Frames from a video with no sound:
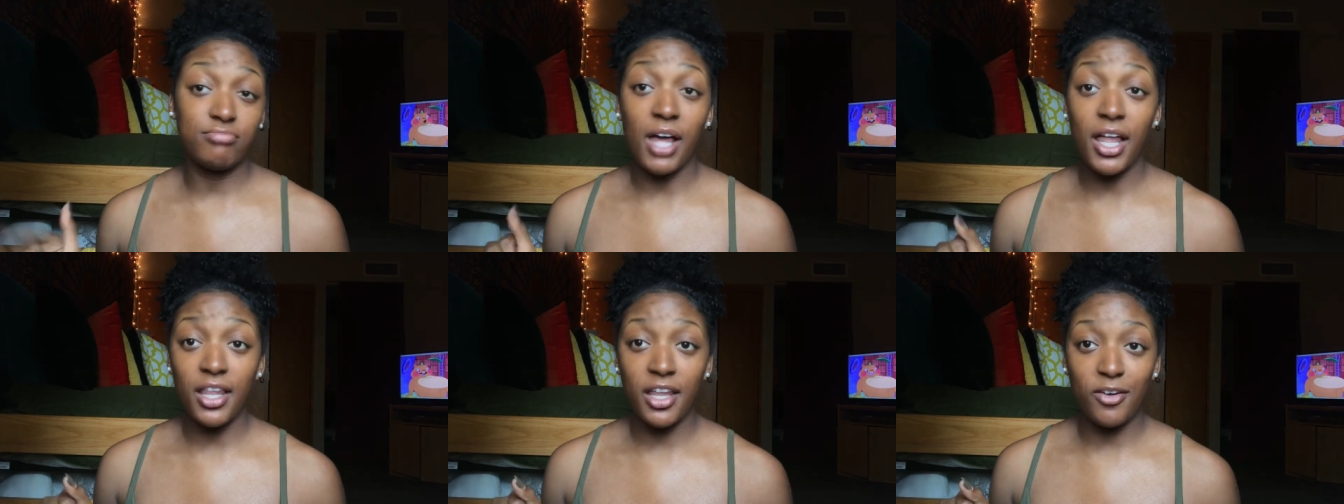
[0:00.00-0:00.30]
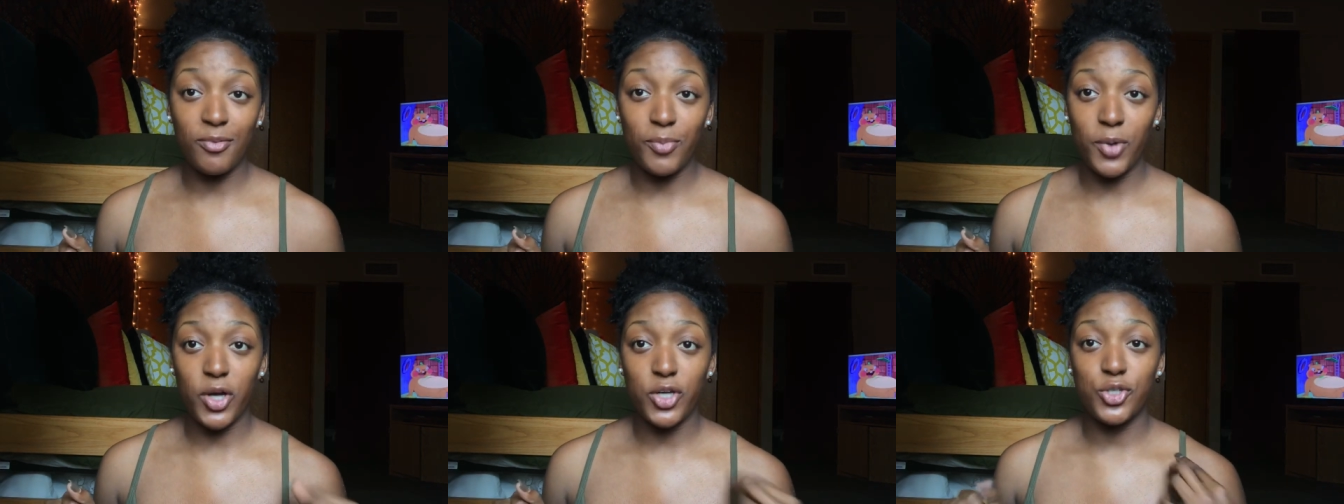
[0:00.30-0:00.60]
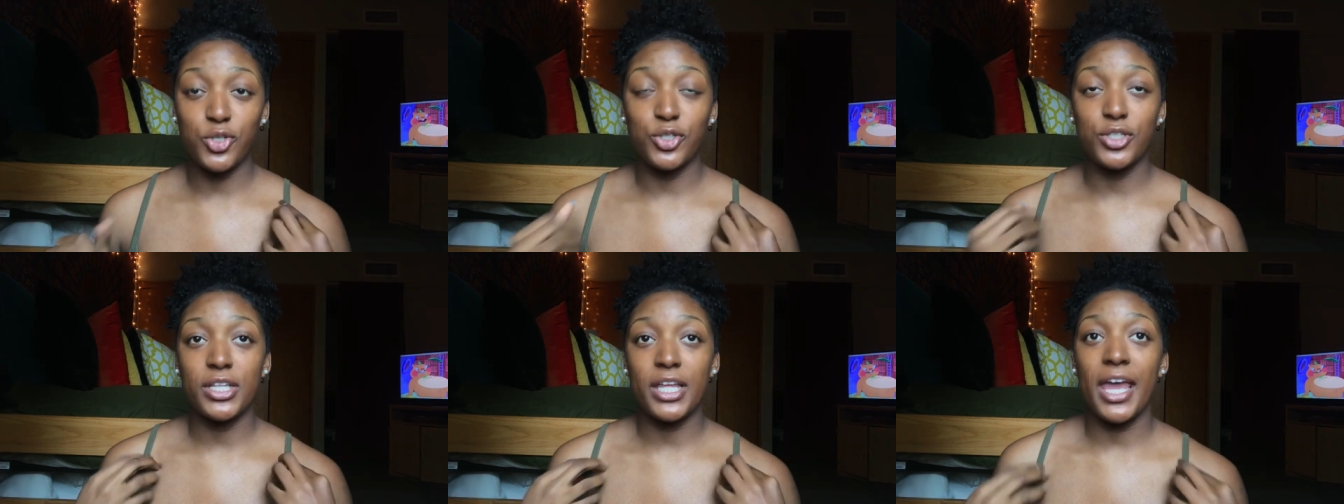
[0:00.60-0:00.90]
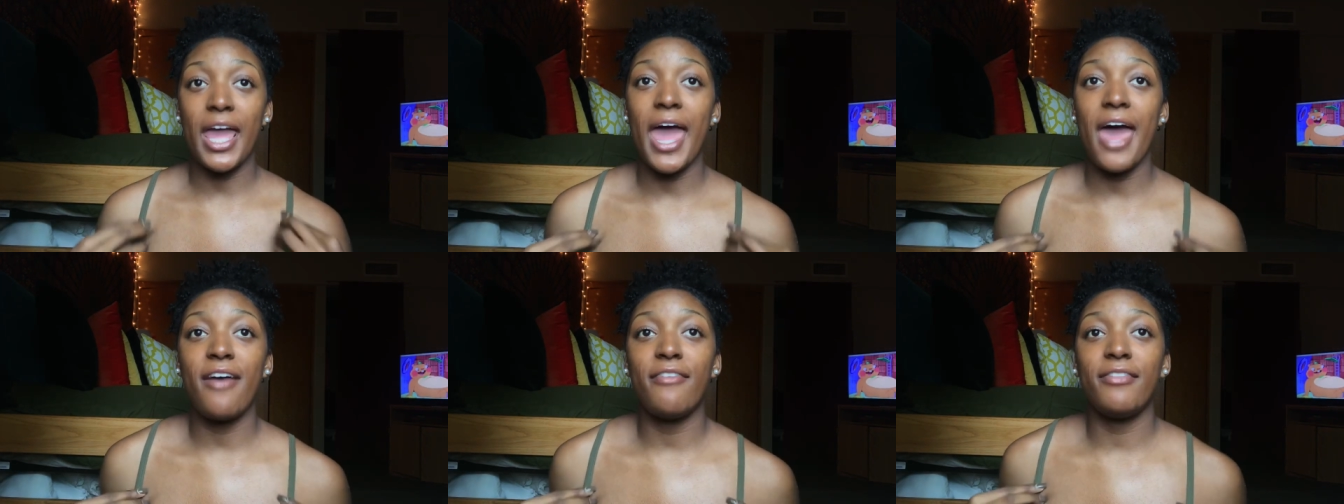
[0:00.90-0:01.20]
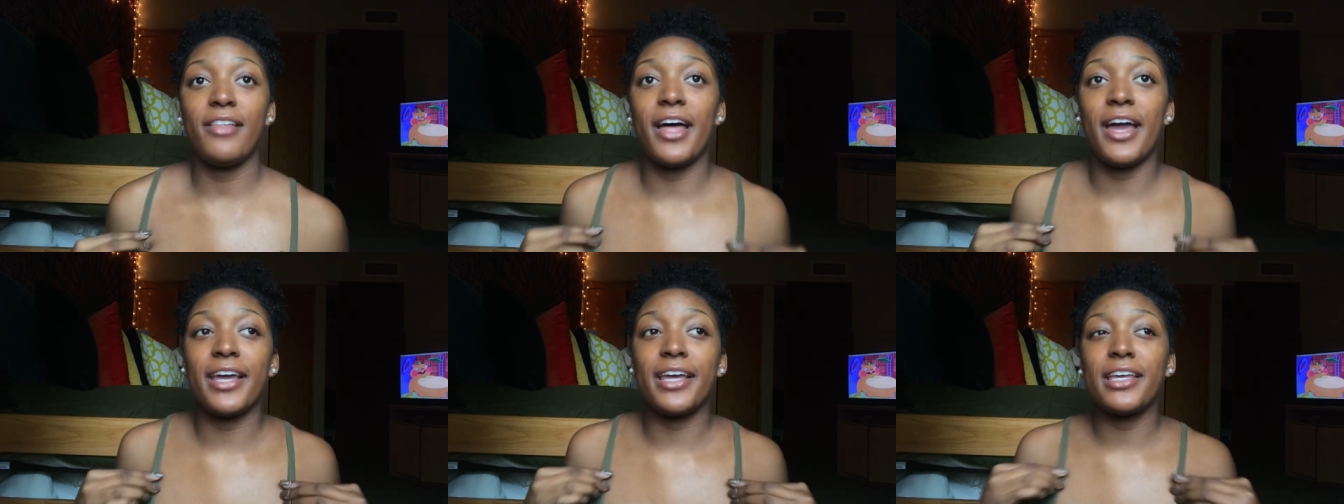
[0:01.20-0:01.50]
I love Marshalls. They
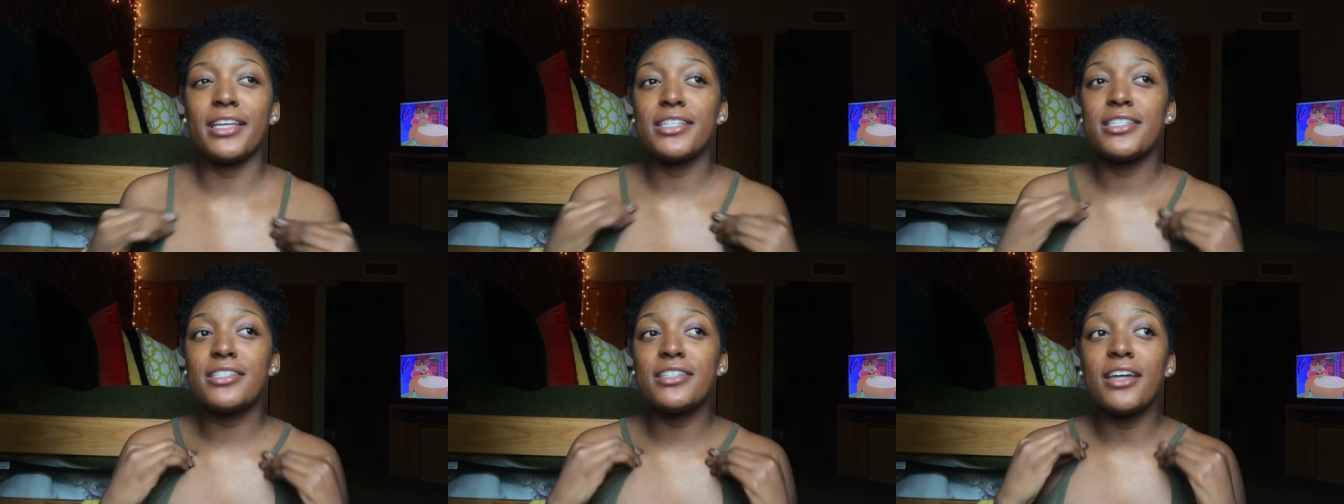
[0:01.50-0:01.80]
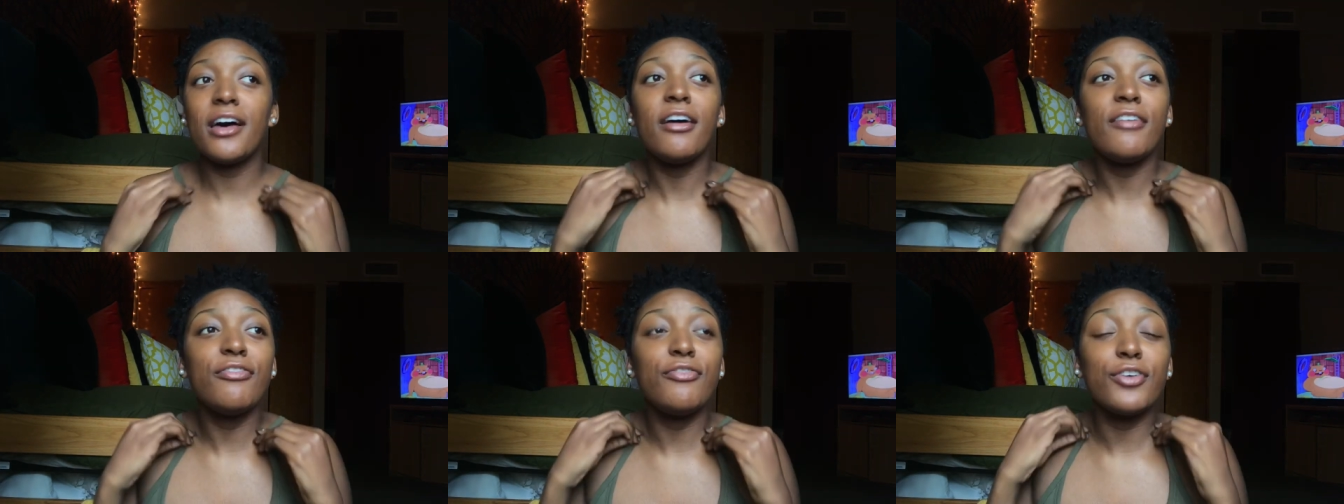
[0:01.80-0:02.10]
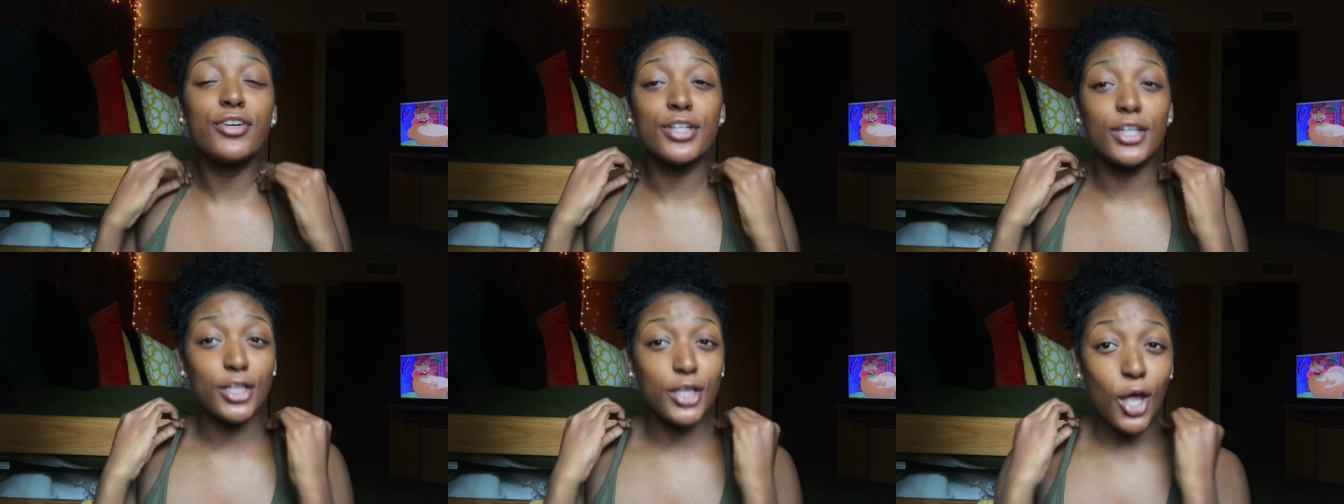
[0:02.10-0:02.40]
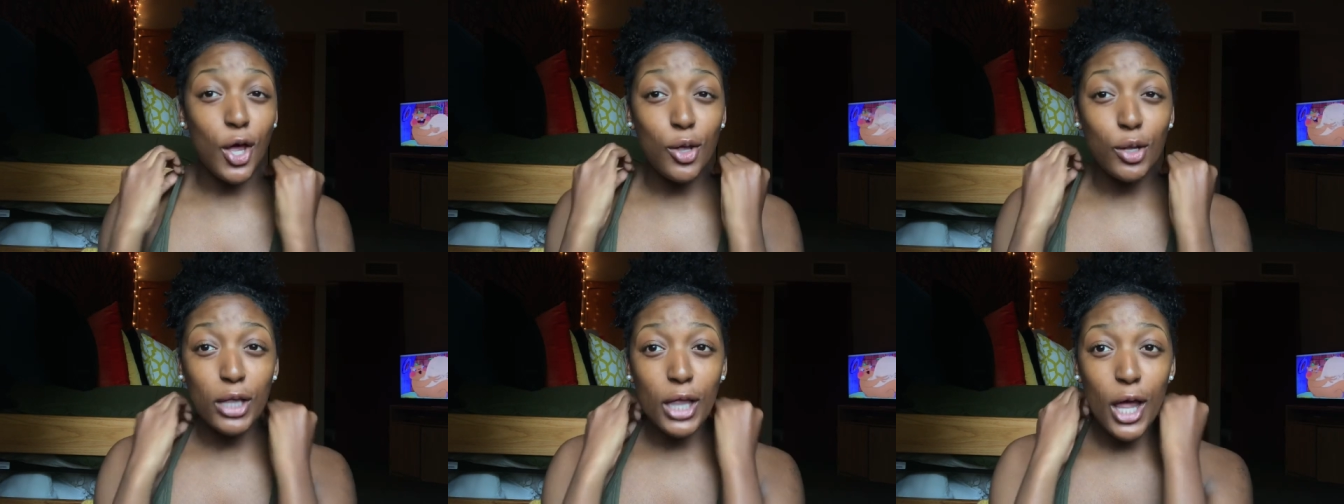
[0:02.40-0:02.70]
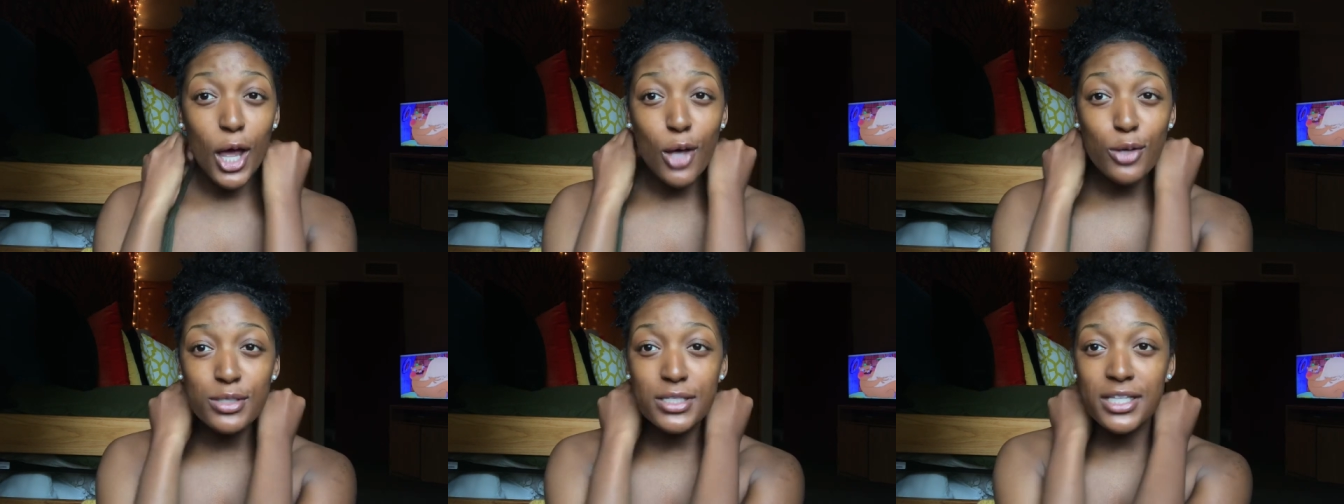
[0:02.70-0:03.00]
have like stuff for the
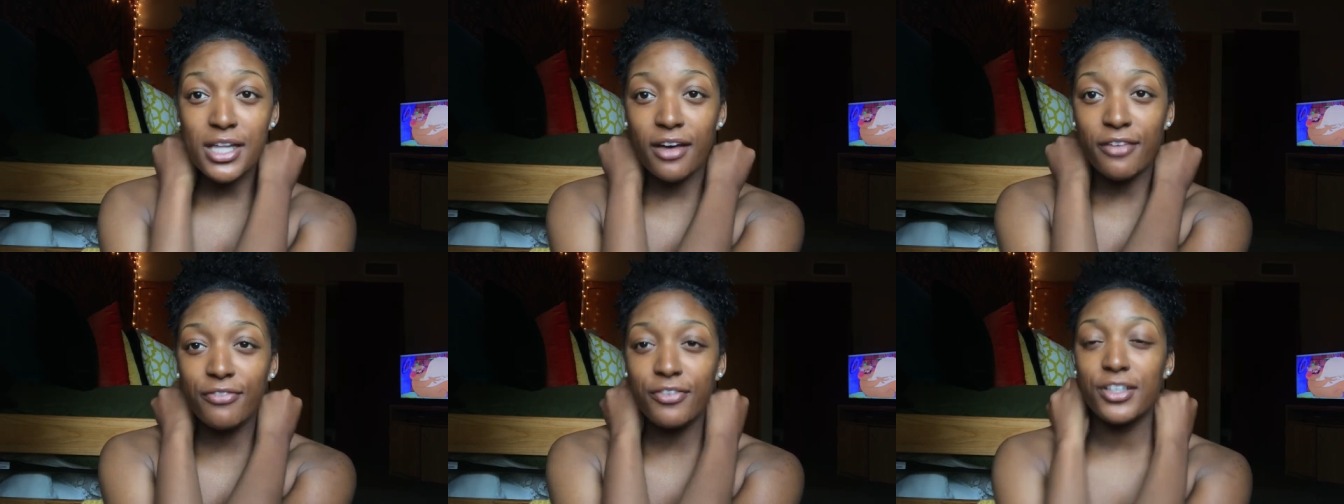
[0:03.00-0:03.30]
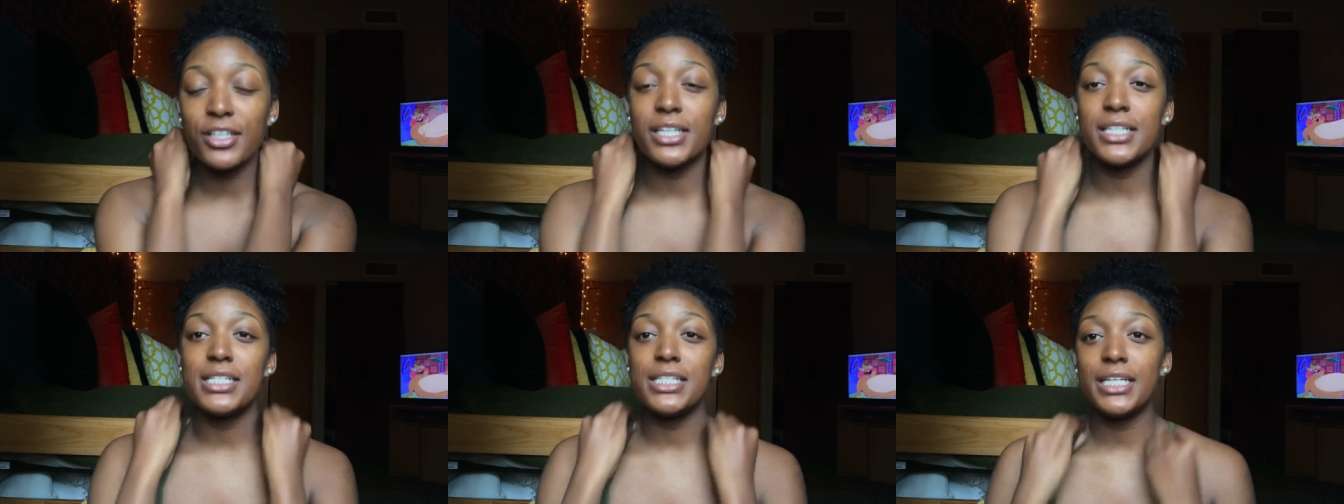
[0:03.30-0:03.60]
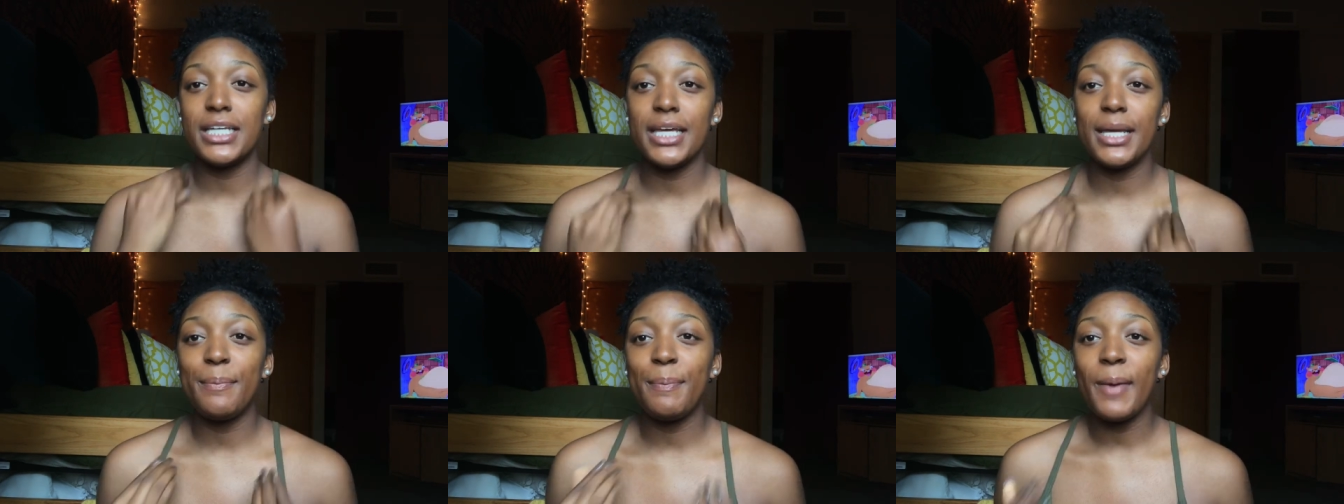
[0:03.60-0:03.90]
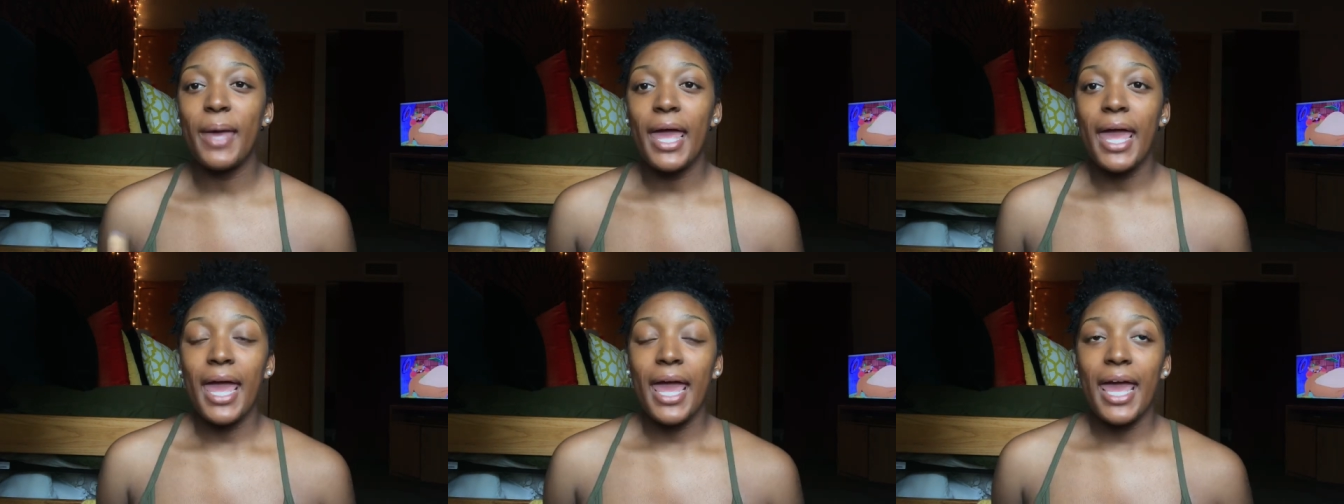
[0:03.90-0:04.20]
low, stuff for the cheap,